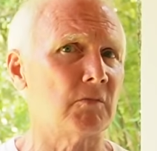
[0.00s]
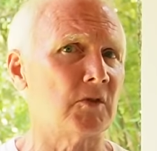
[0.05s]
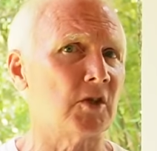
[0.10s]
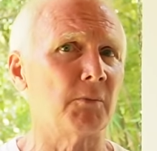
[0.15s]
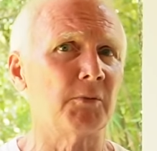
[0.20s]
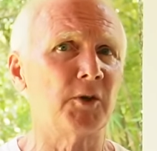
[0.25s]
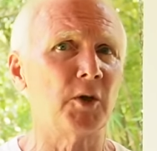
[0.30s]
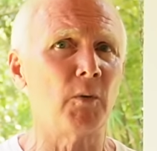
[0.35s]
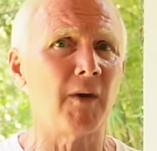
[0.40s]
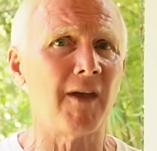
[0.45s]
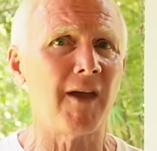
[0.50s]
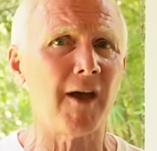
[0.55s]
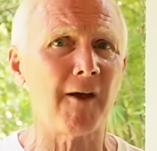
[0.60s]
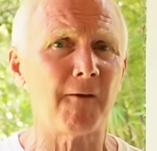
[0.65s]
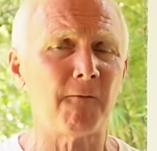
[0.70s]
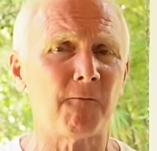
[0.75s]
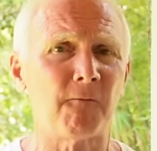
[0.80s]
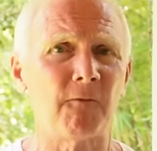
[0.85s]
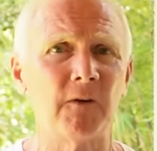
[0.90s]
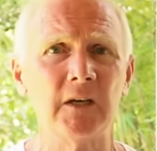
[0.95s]

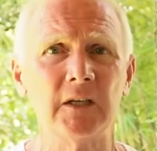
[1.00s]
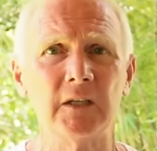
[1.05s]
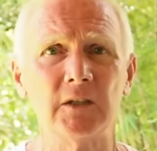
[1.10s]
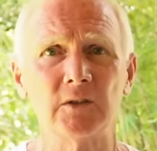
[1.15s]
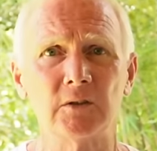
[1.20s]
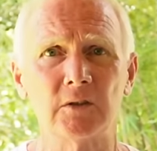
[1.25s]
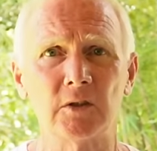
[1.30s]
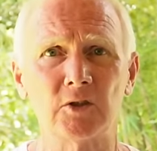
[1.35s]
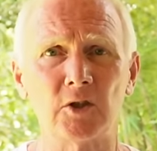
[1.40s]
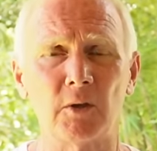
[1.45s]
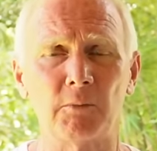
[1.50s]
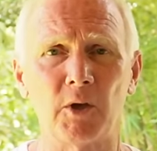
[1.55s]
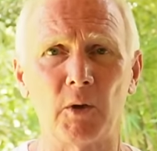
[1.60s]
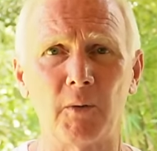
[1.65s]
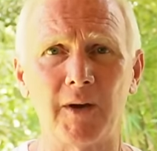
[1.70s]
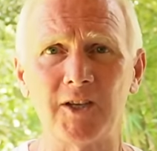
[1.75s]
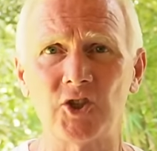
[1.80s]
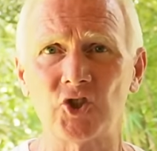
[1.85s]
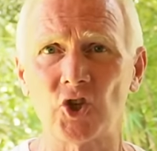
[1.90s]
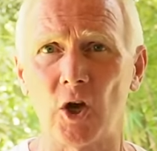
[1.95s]
WEF, the
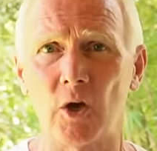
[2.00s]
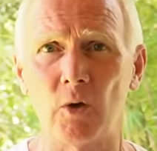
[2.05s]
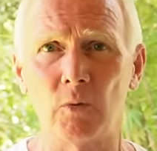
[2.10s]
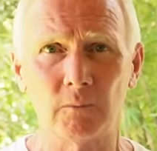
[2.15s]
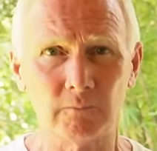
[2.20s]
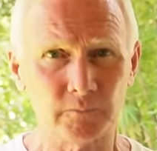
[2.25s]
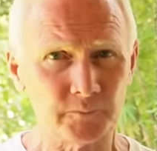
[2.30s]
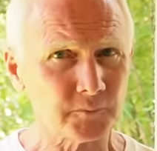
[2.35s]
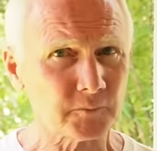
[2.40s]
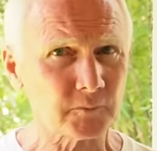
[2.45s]
WHO,